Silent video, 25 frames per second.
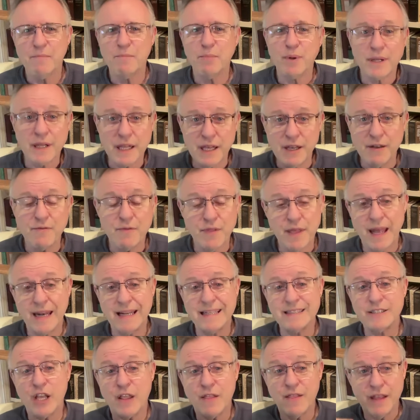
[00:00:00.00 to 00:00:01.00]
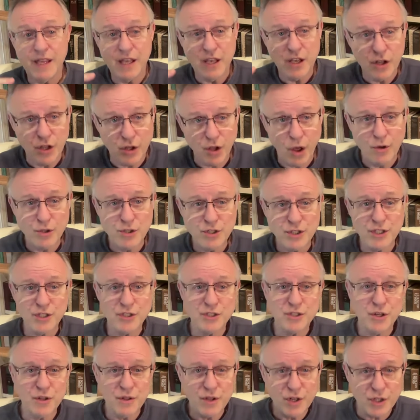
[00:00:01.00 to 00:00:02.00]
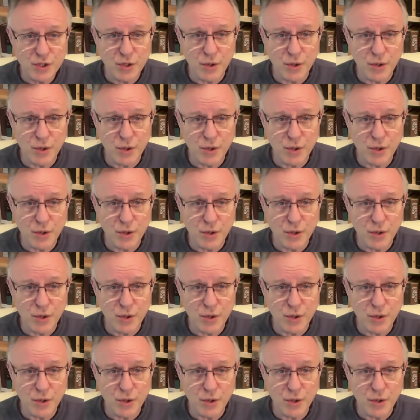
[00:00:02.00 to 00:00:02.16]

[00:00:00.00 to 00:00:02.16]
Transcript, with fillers: that is the closest to the